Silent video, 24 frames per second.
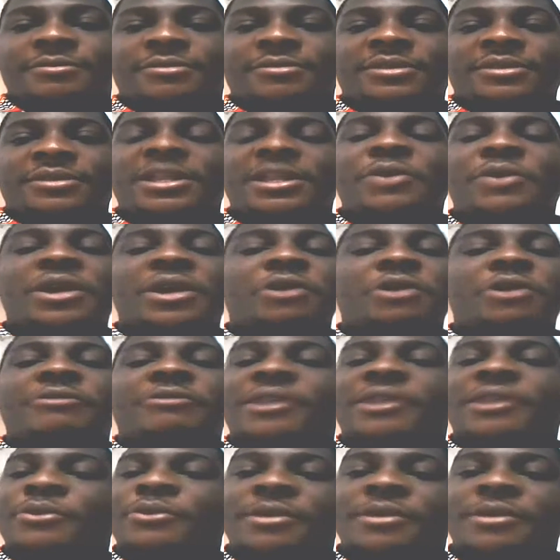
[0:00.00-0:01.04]
They were
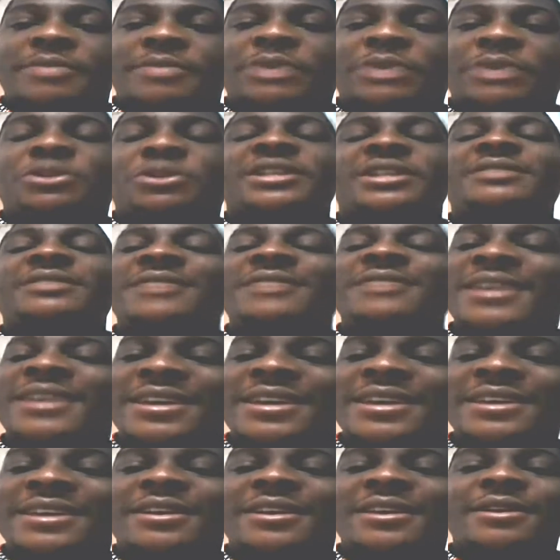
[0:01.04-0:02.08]
overwhelmed. It was a
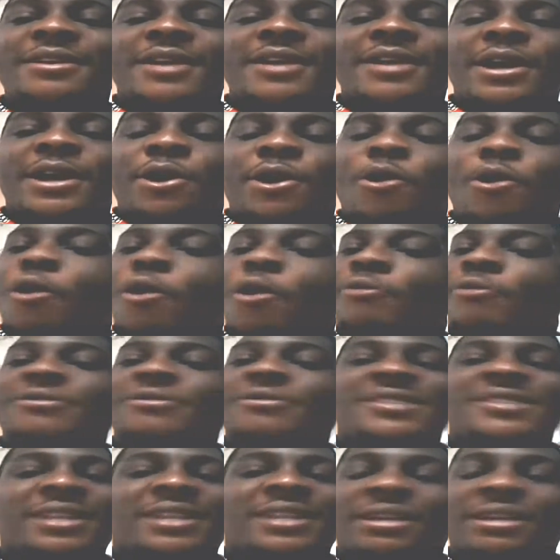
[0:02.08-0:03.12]
day of
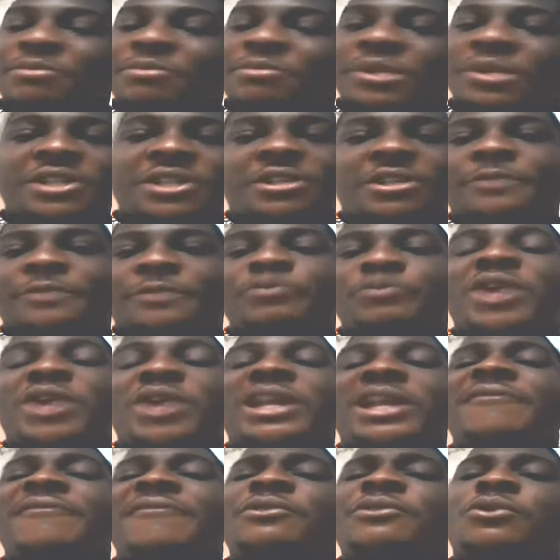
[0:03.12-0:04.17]
celebration, and
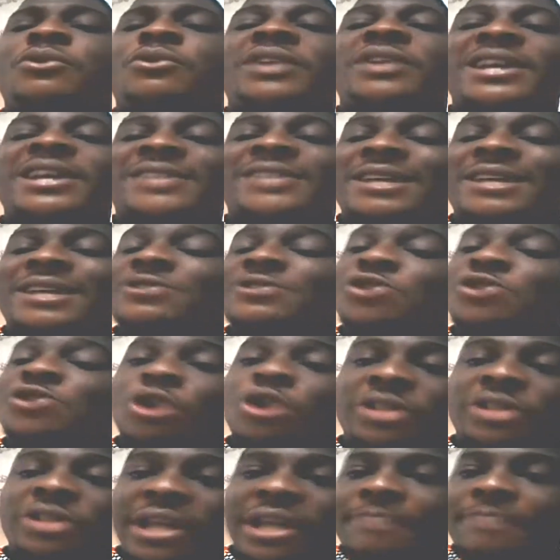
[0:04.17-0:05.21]
everyone else that saw
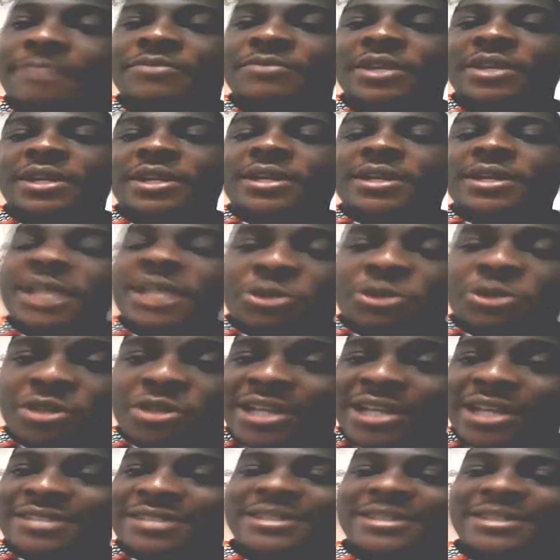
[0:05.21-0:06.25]
them, this was
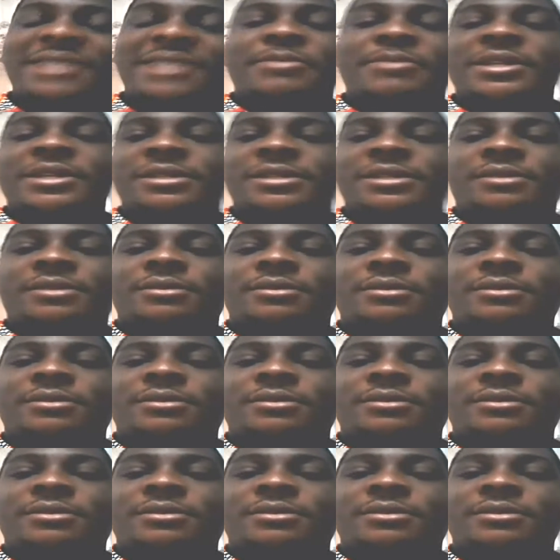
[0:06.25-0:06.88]
their statement.